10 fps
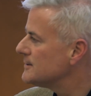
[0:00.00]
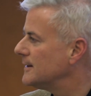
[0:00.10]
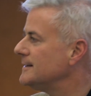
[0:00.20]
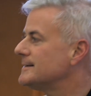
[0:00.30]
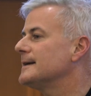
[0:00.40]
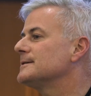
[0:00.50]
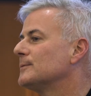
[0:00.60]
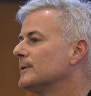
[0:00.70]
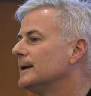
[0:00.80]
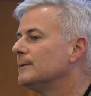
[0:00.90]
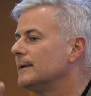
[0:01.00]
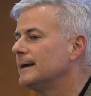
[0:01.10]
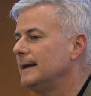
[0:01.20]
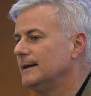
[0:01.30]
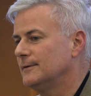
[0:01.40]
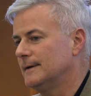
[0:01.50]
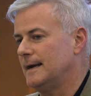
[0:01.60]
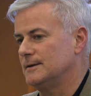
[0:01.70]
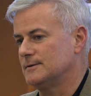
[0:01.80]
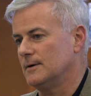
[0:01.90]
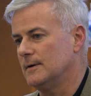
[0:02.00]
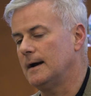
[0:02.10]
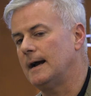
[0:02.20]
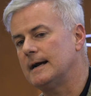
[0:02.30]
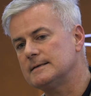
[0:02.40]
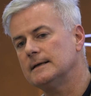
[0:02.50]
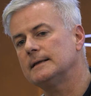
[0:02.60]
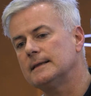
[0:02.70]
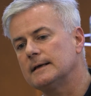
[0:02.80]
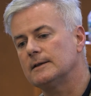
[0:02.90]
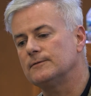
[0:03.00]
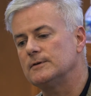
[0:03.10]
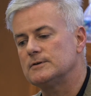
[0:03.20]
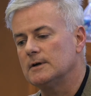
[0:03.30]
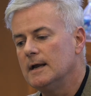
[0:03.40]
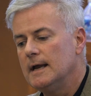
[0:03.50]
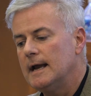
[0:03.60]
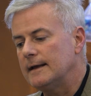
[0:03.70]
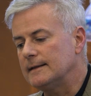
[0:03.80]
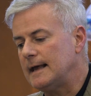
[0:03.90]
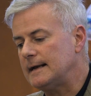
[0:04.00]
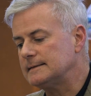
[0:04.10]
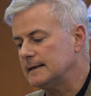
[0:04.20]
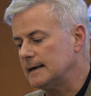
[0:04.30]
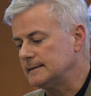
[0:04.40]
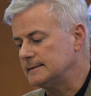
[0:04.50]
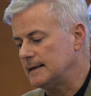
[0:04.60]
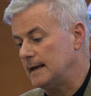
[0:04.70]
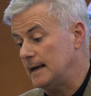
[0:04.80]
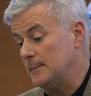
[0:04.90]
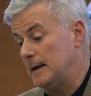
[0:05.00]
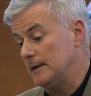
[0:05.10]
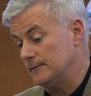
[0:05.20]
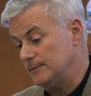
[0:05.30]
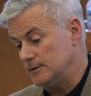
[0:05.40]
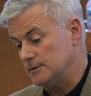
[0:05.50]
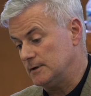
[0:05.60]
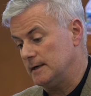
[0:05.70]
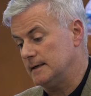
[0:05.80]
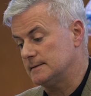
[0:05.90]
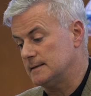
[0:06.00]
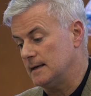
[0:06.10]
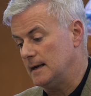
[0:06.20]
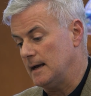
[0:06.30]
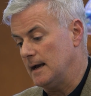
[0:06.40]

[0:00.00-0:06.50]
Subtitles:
So these guys are really, really keen to engage. So I certainly think in the future. And the last thing I'd say about the future is that